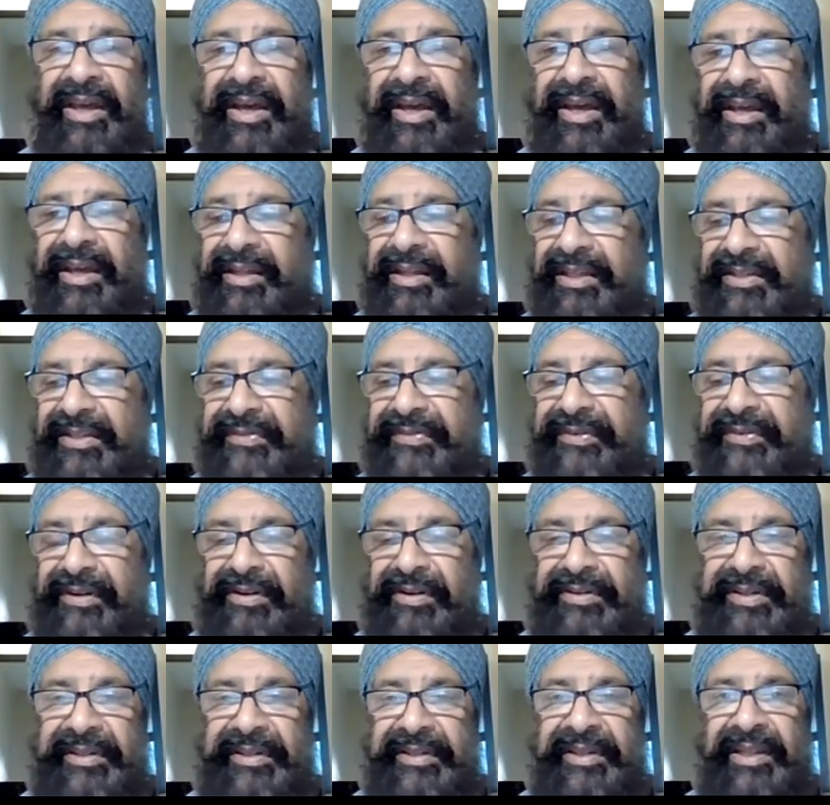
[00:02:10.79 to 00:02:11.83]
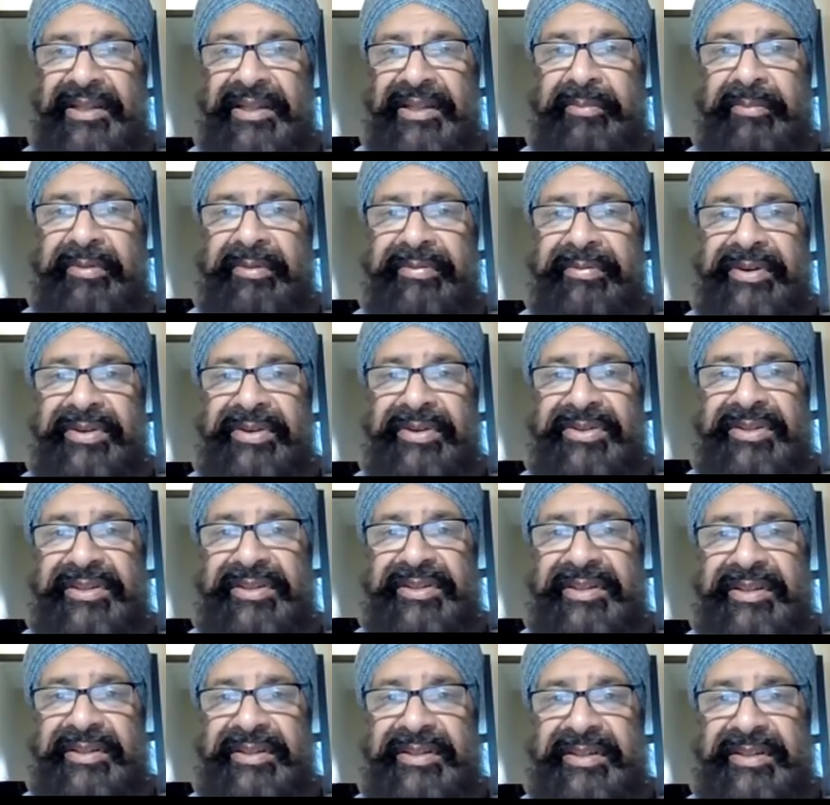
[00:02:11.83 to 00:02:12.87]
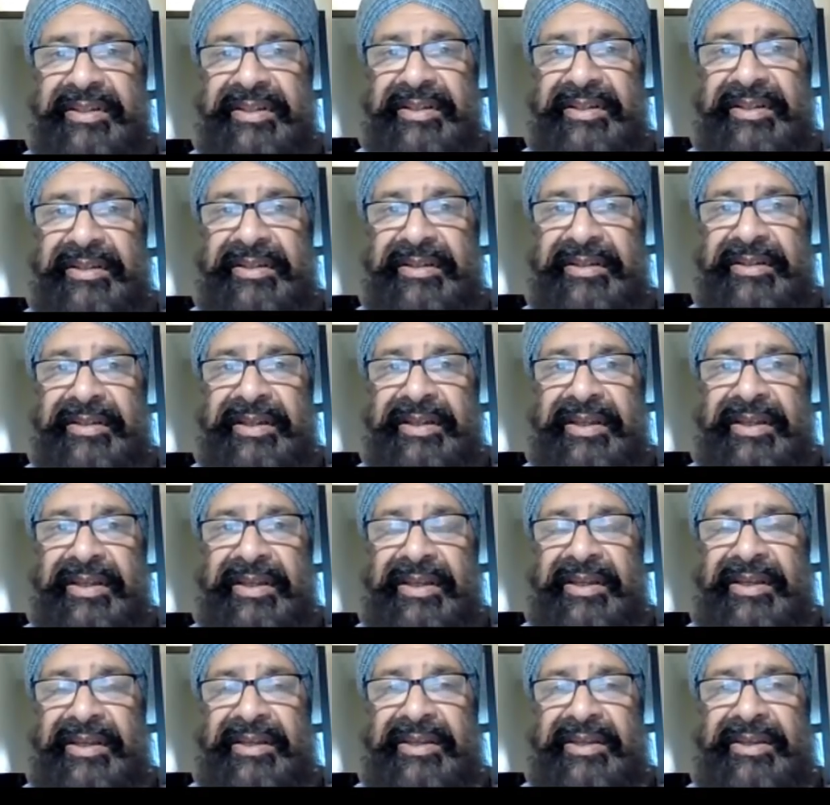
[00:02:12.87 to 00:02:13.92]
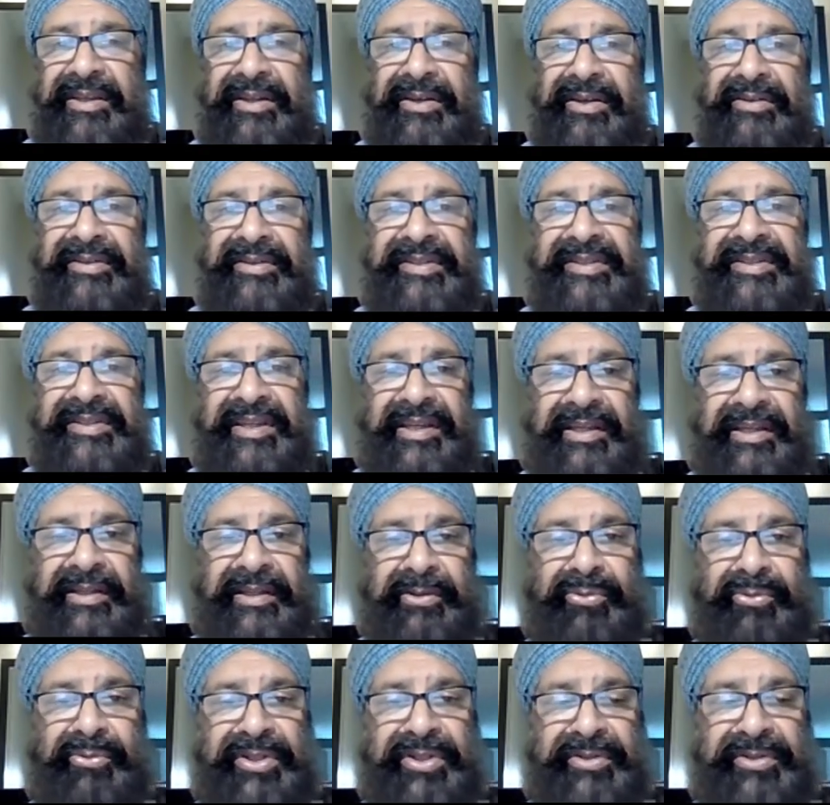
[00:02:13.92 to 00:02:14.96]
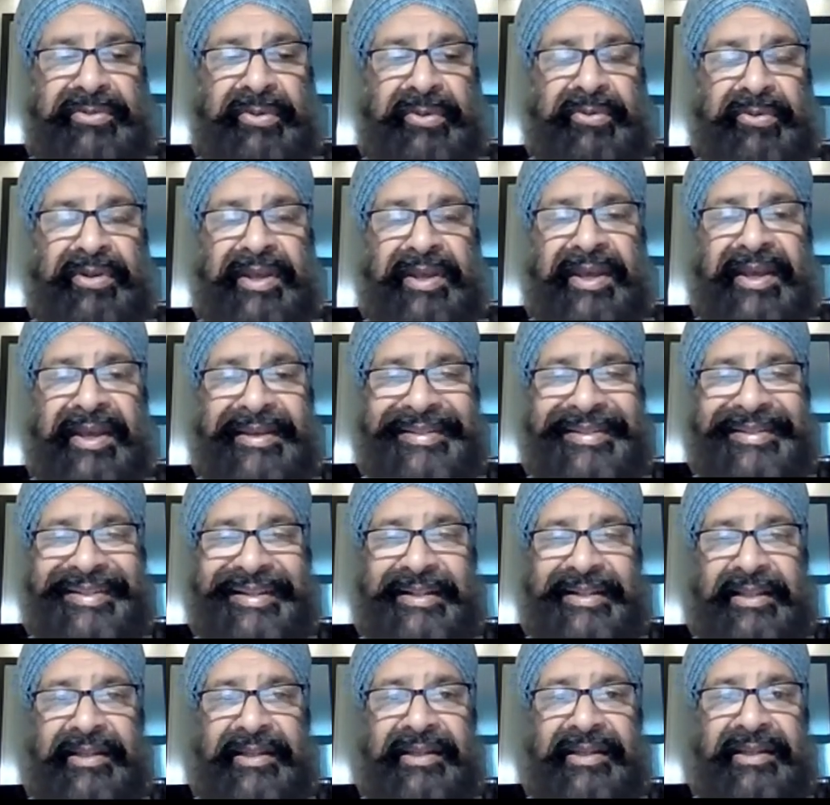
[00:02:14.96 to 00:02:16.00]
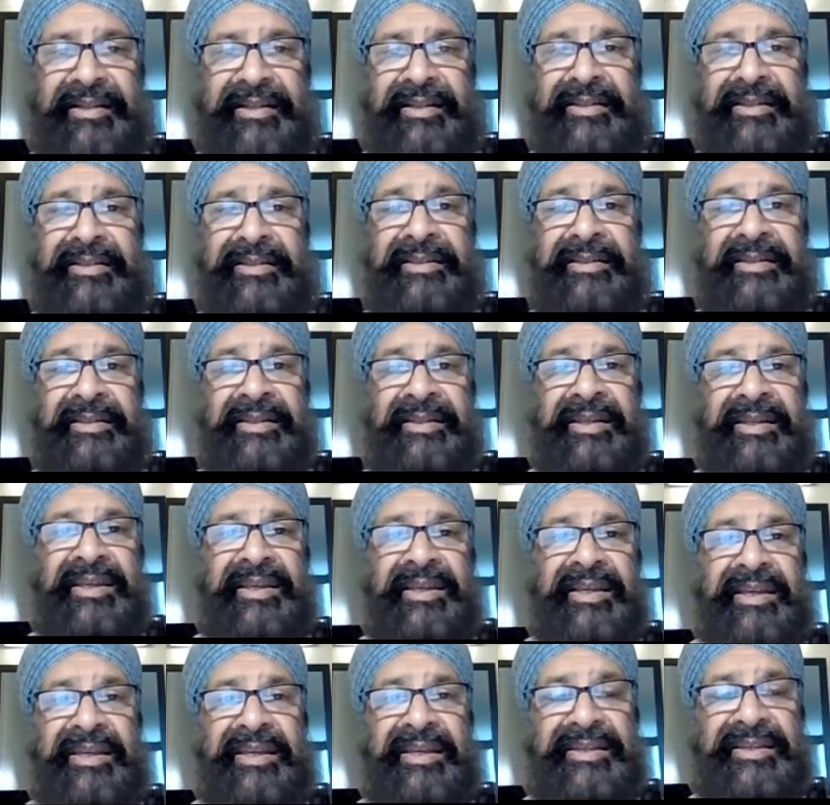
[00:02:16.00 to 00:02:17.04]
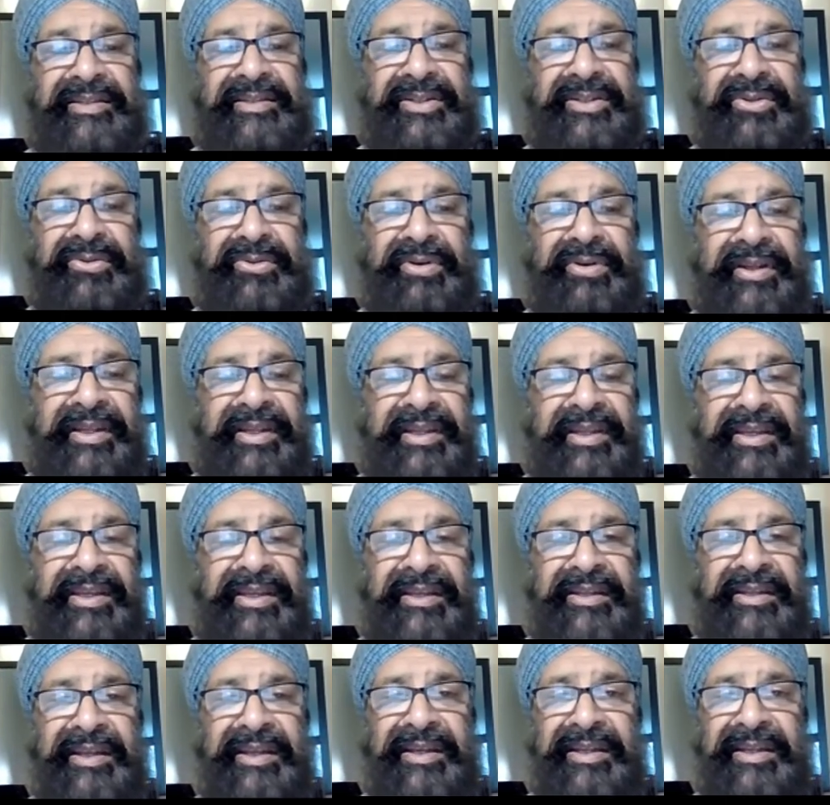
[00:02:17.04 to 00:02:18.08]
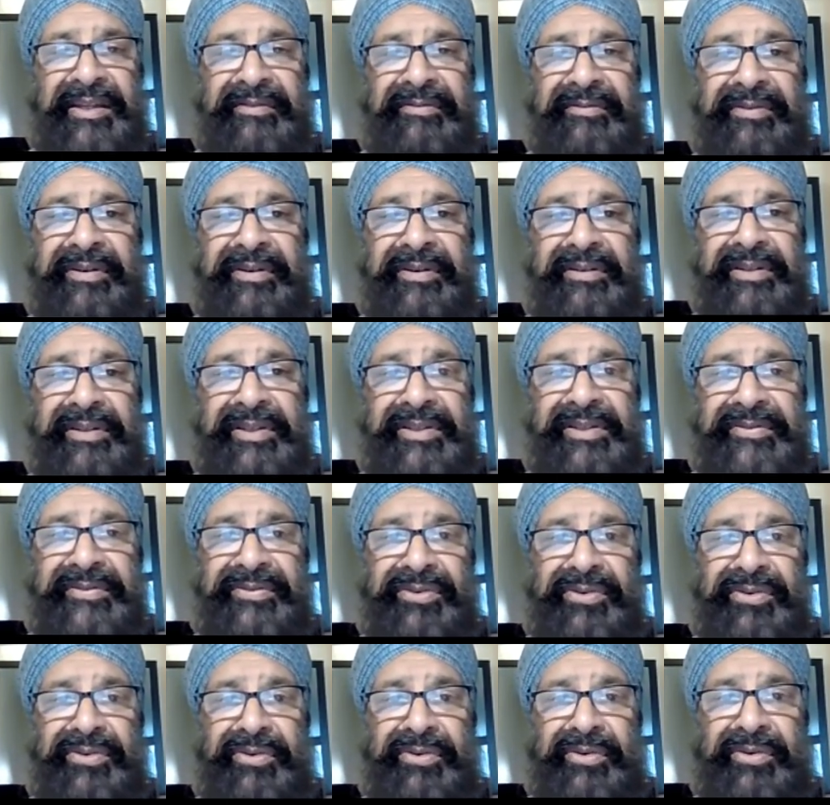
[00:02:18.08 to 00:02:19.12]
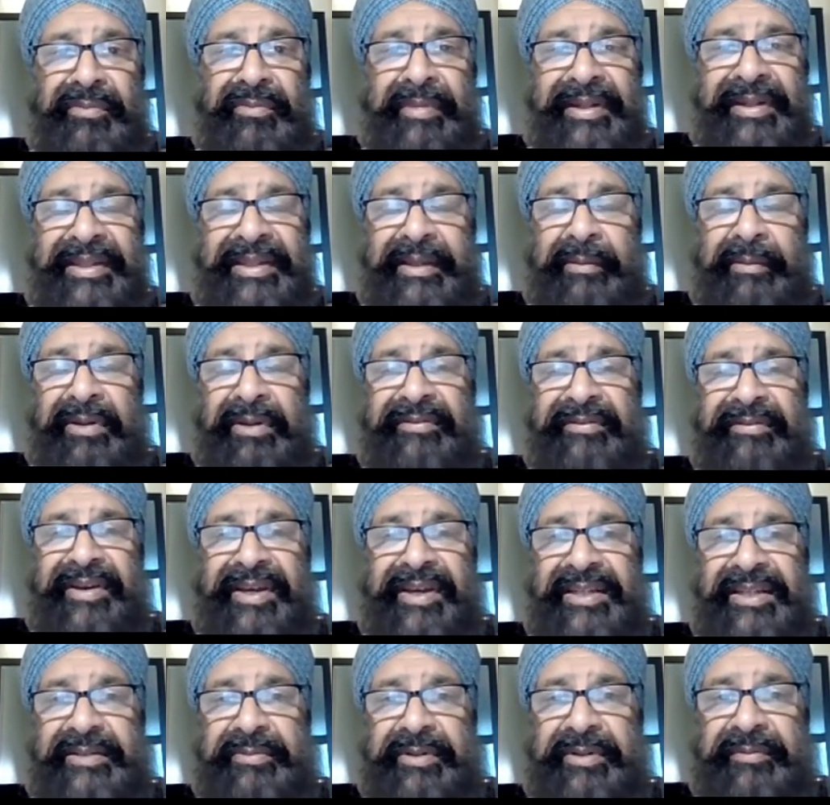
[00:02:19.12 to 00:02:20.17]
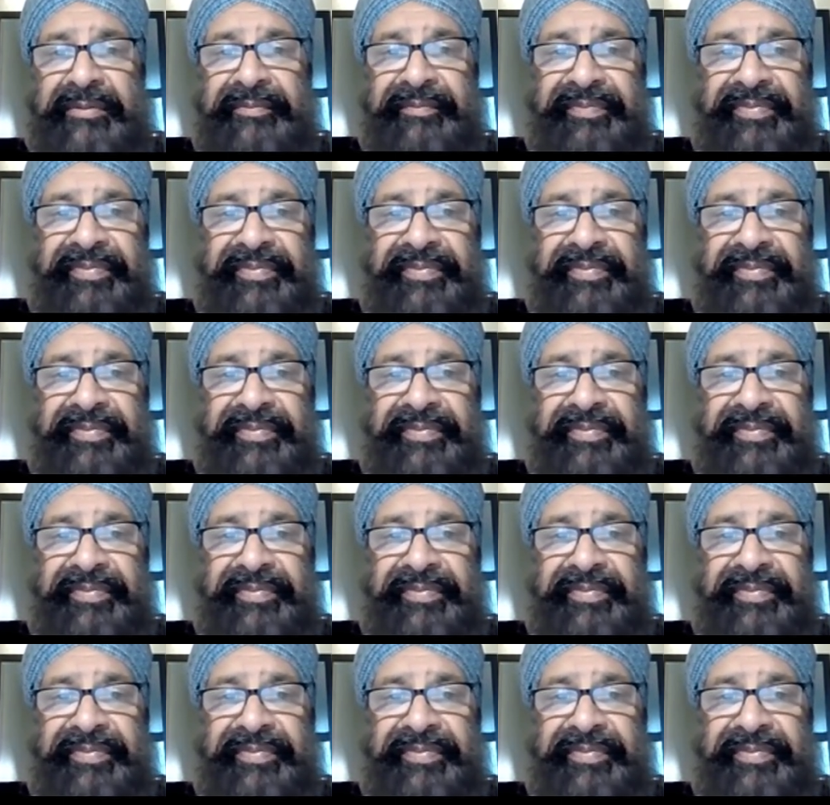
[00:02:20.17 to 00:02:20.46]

And as far as the dental profession is concerned, you know, the second question we would ask clinically is, do I need a device for mandibular advancement?